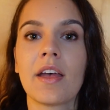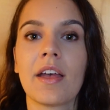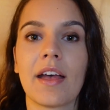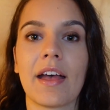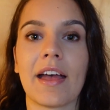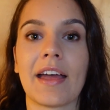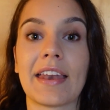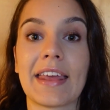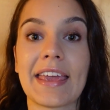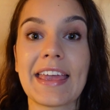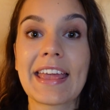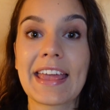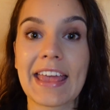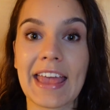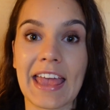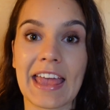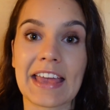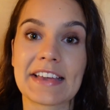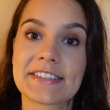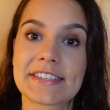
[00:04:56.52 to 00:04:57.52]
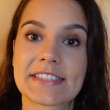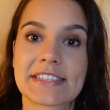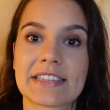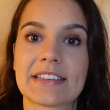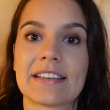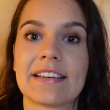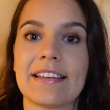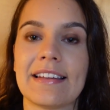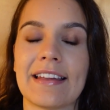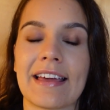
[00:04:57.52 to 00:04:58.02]
And in case,
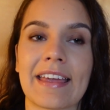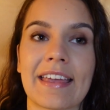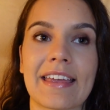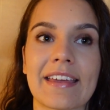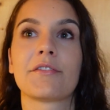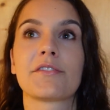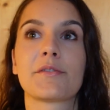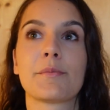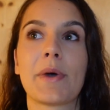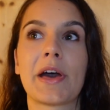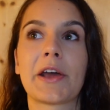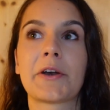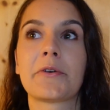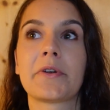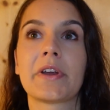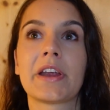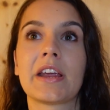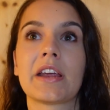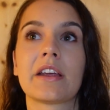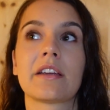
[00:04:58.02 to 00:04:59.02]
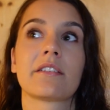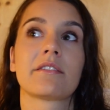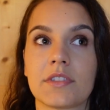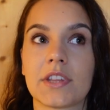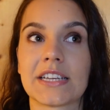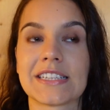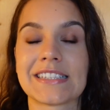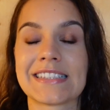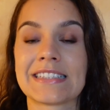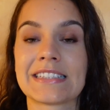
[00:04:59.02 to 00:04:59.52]
like if the battery
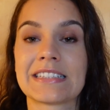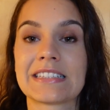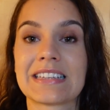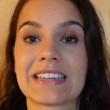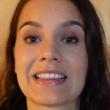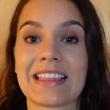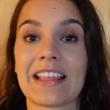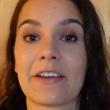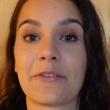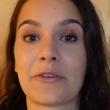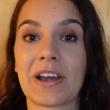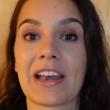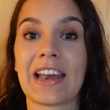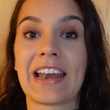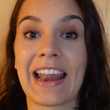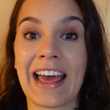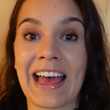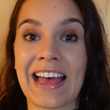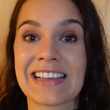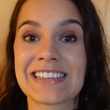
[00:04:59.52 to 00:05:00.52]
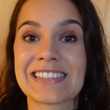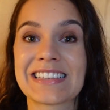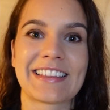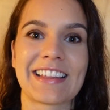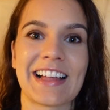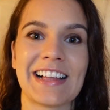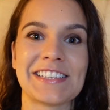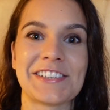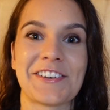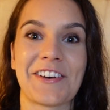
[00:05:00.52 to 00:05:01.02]
doesn't really last, it
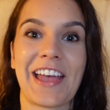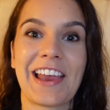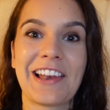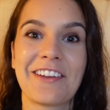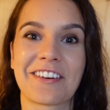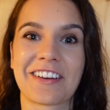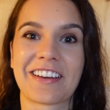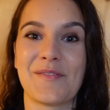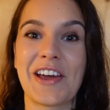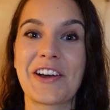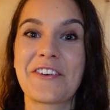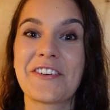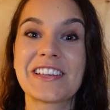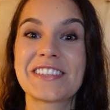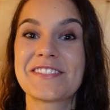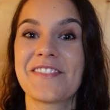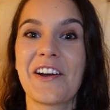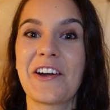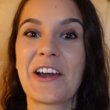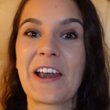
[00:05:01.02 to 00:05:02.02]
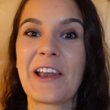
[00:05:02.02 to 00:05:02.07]
tells you, hey look, battery is very